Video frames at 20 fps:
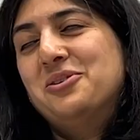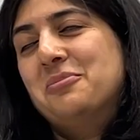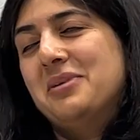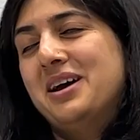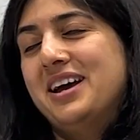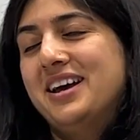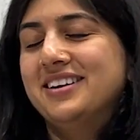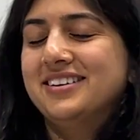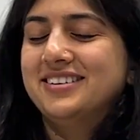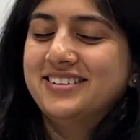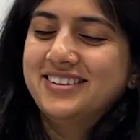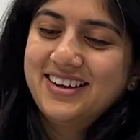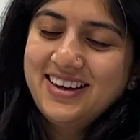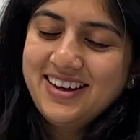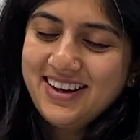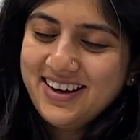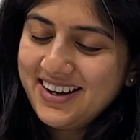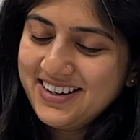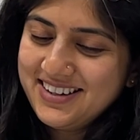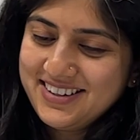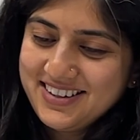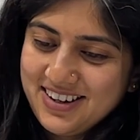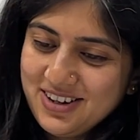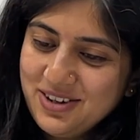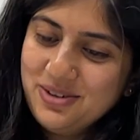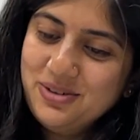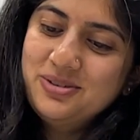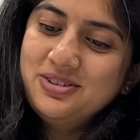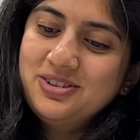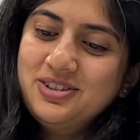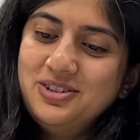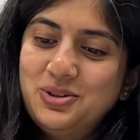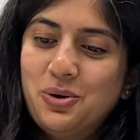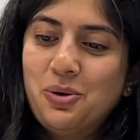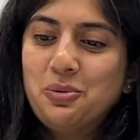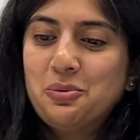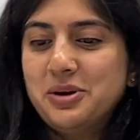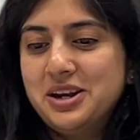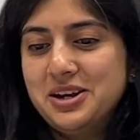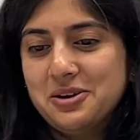man, I tell you,
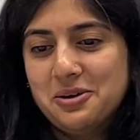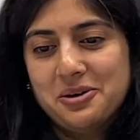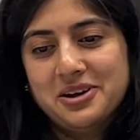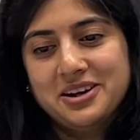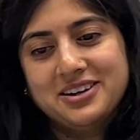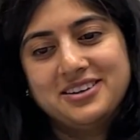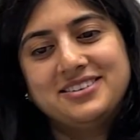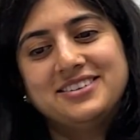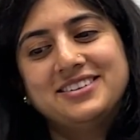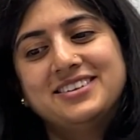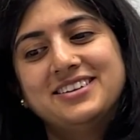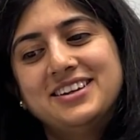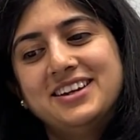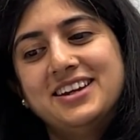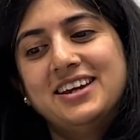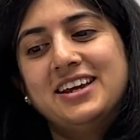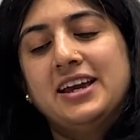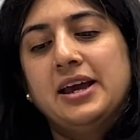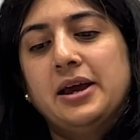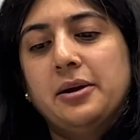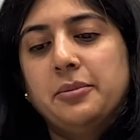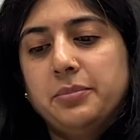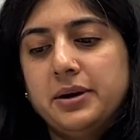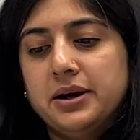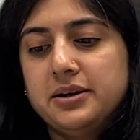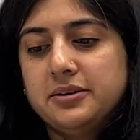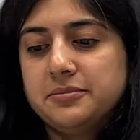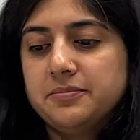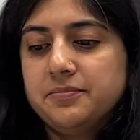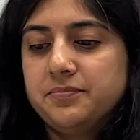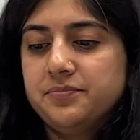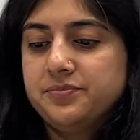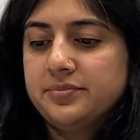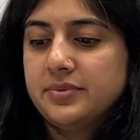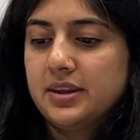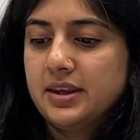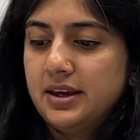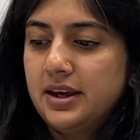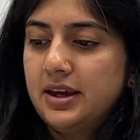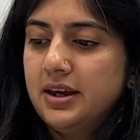don't we know it? But
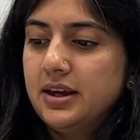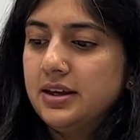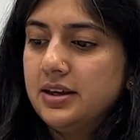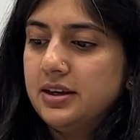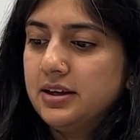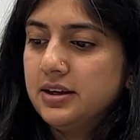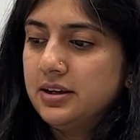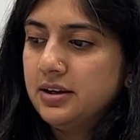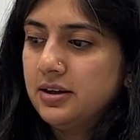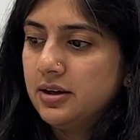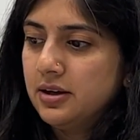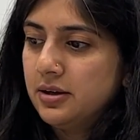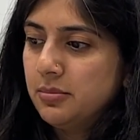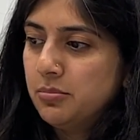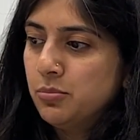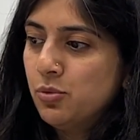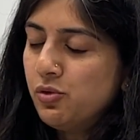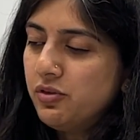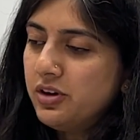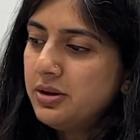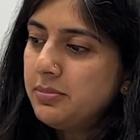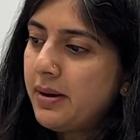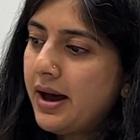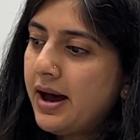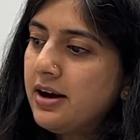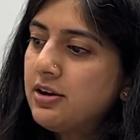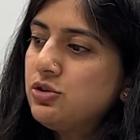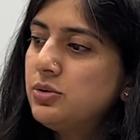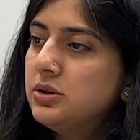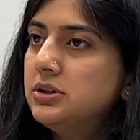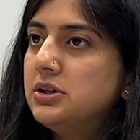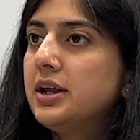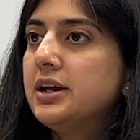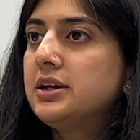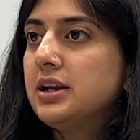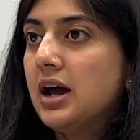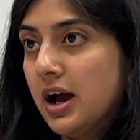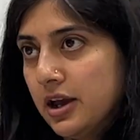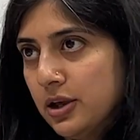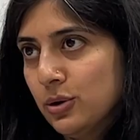moving back to a
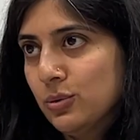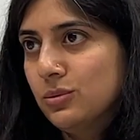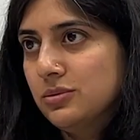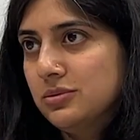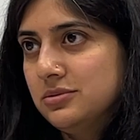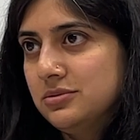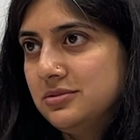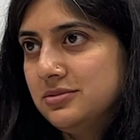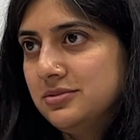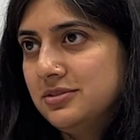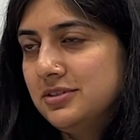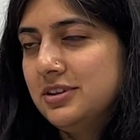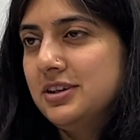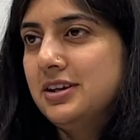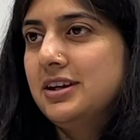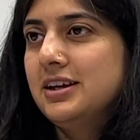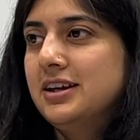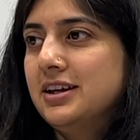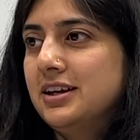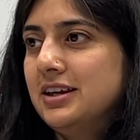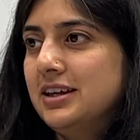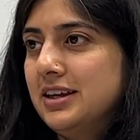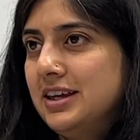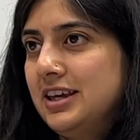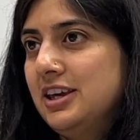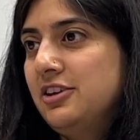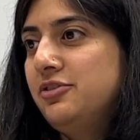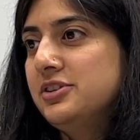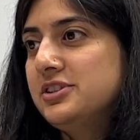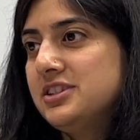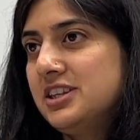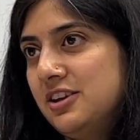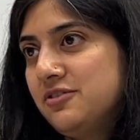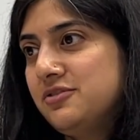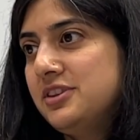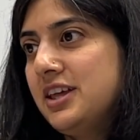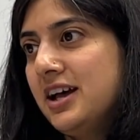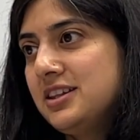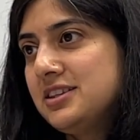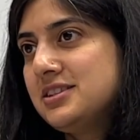direct IO, if
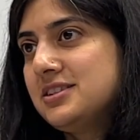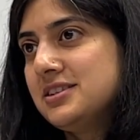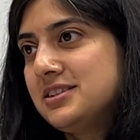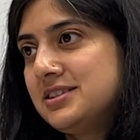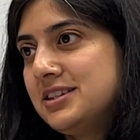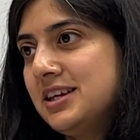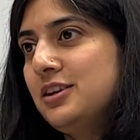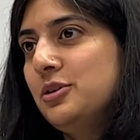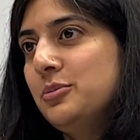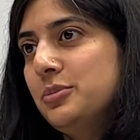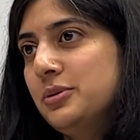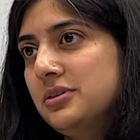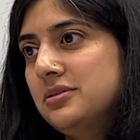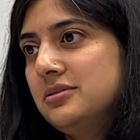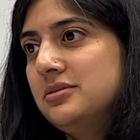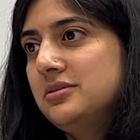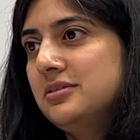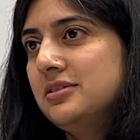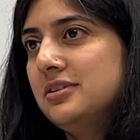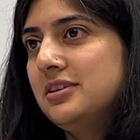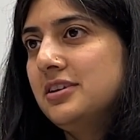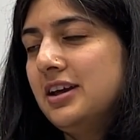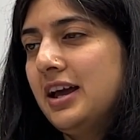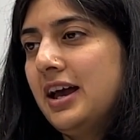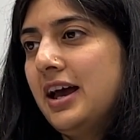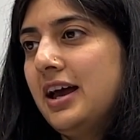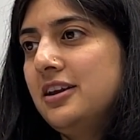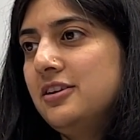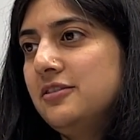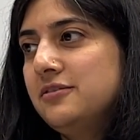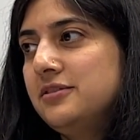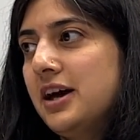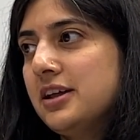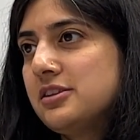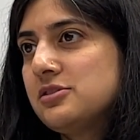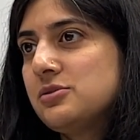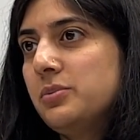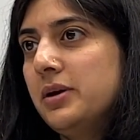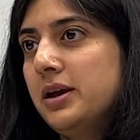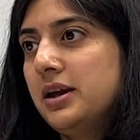that's sustainable and if
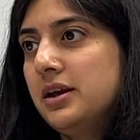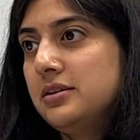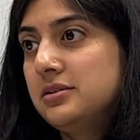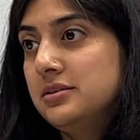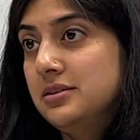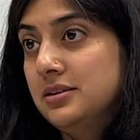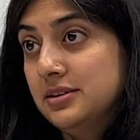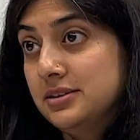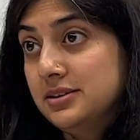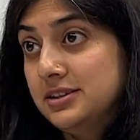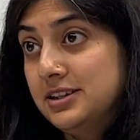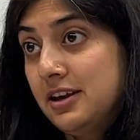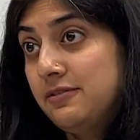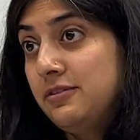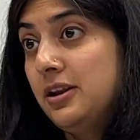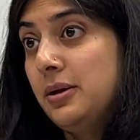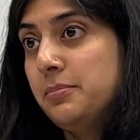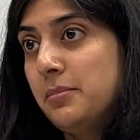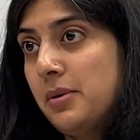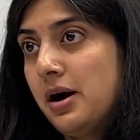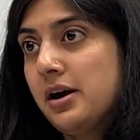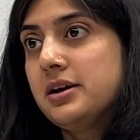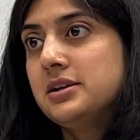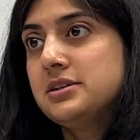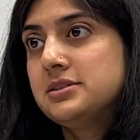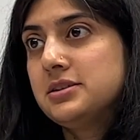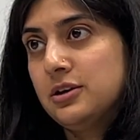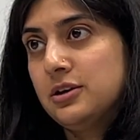that's where developed markets are